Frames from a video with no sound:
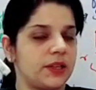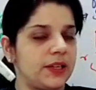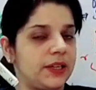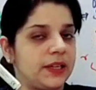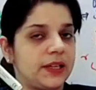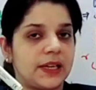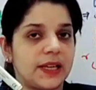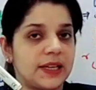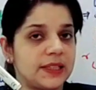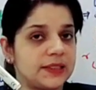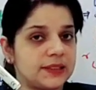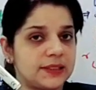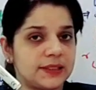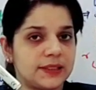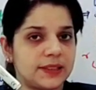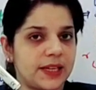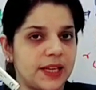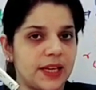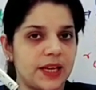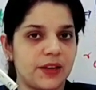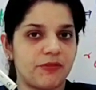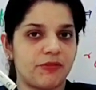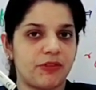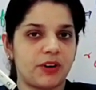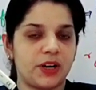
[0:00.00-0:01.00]

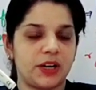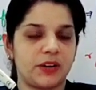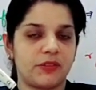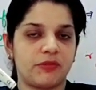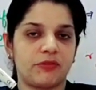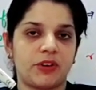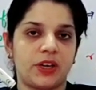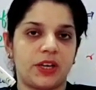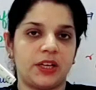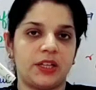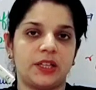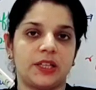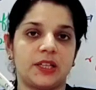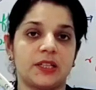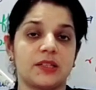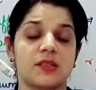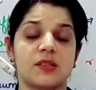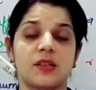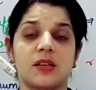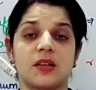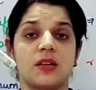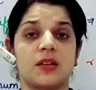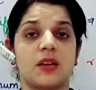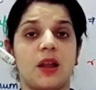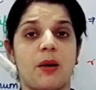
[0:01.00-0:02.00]
intensity, if I define it, is
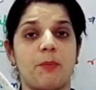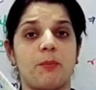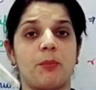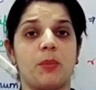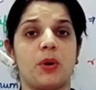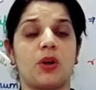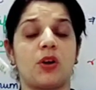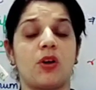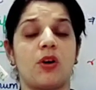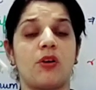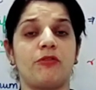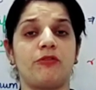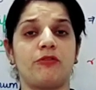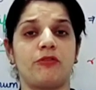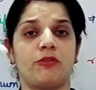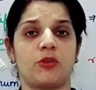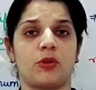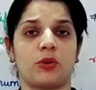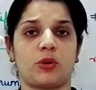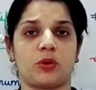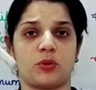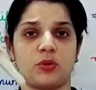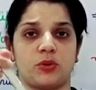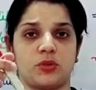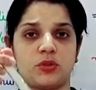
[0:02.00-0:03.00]
the number of
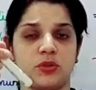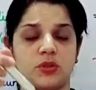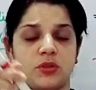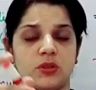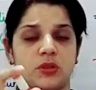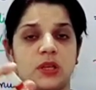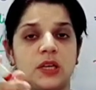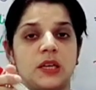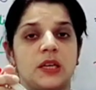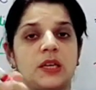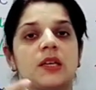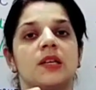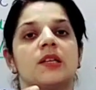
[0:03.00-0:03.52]
photons